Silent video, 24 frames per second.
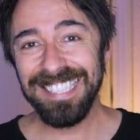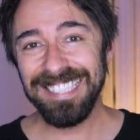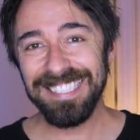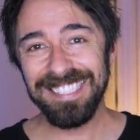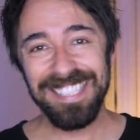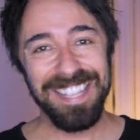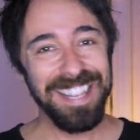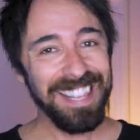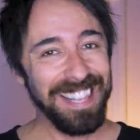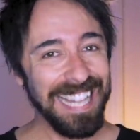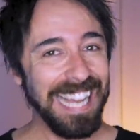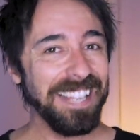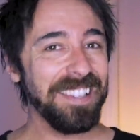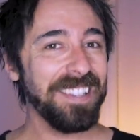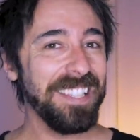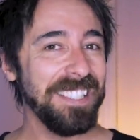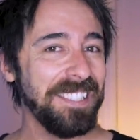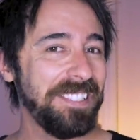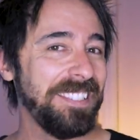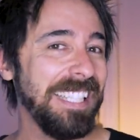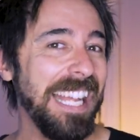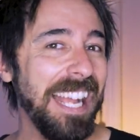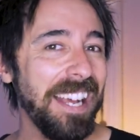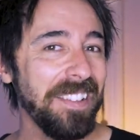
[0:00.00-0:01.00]
Is that
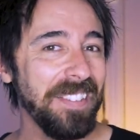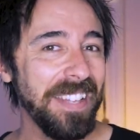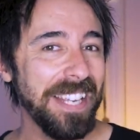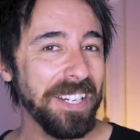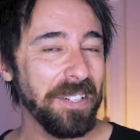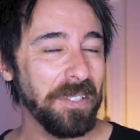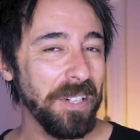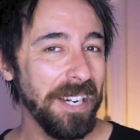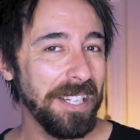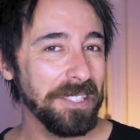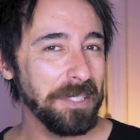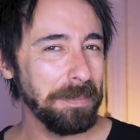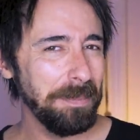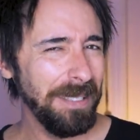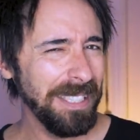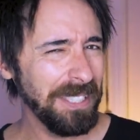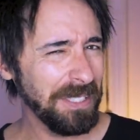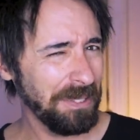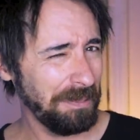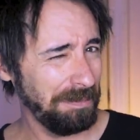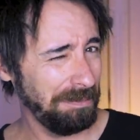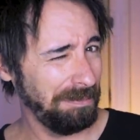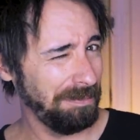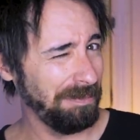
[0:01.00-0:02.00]
the sound that grass
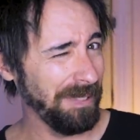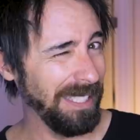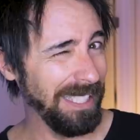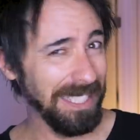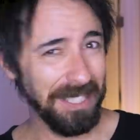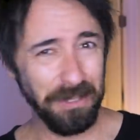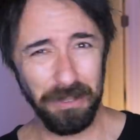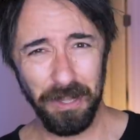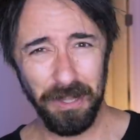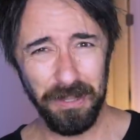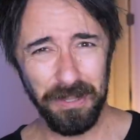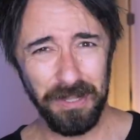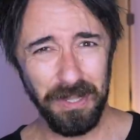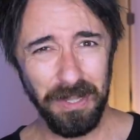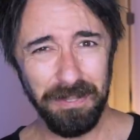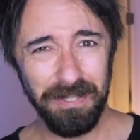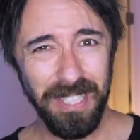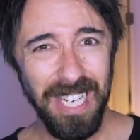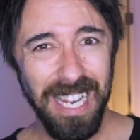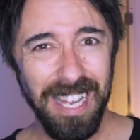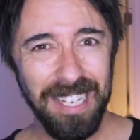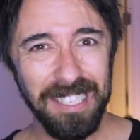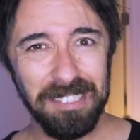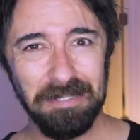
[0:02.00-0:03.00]
makes when it grows
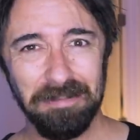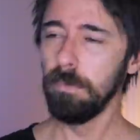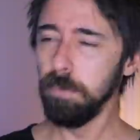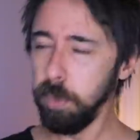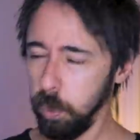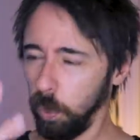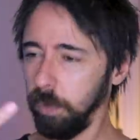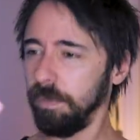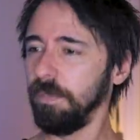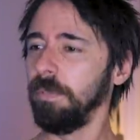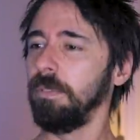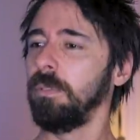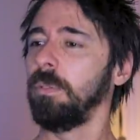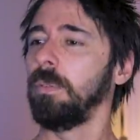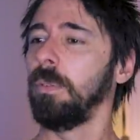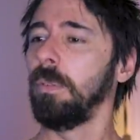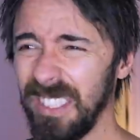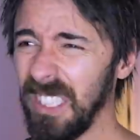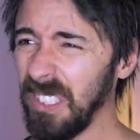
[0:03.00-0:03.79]
overnight? Woof.